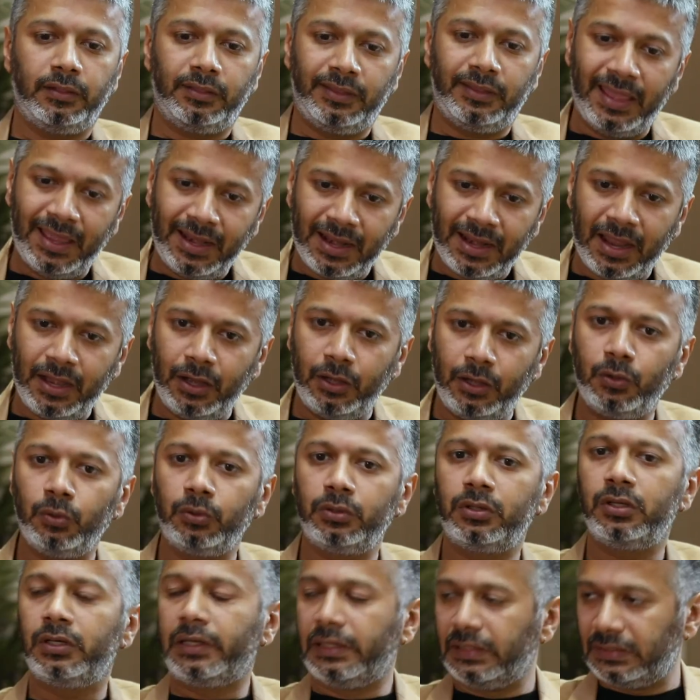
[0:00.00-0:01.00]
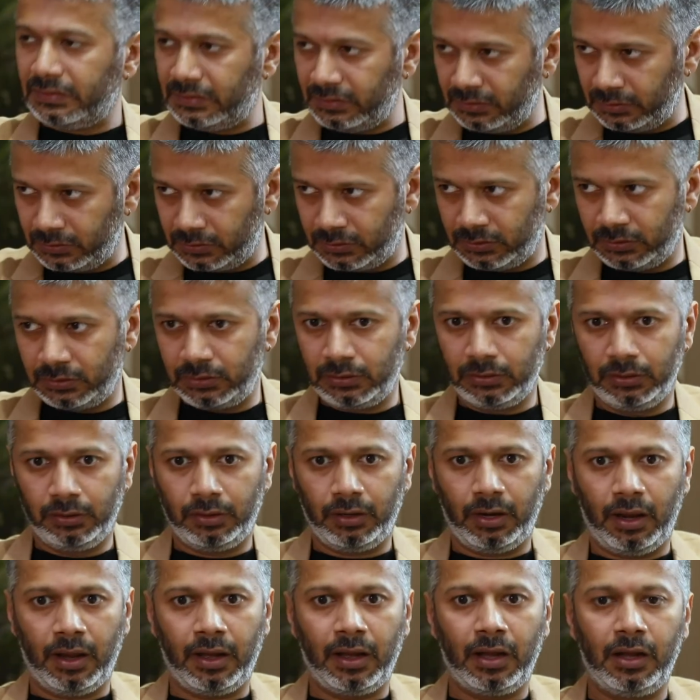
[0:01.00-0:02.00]
then I took the decision
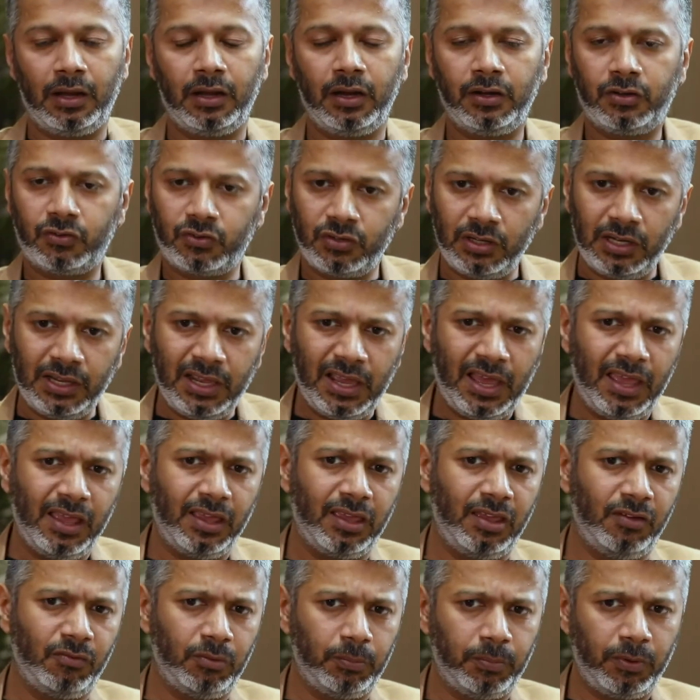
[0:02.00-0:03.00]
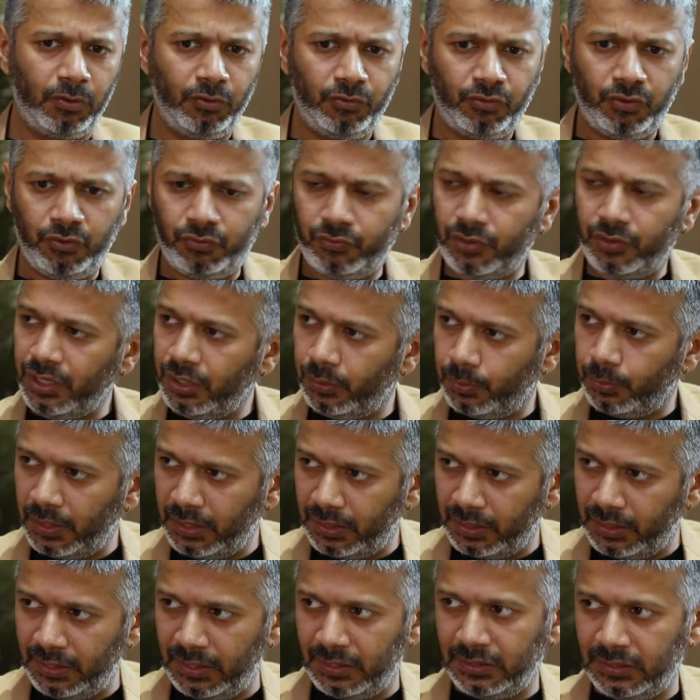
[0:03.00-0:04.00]
and literally I gave about 15
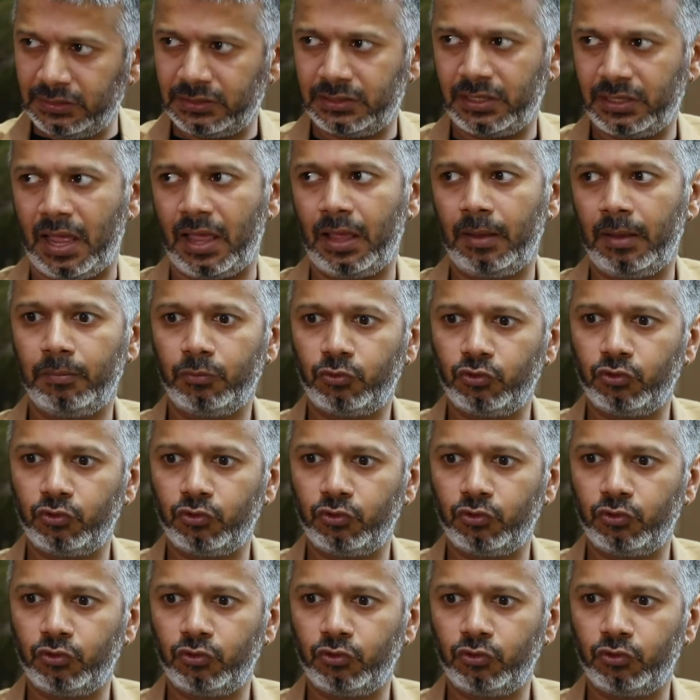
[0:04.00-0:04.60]
20 days time.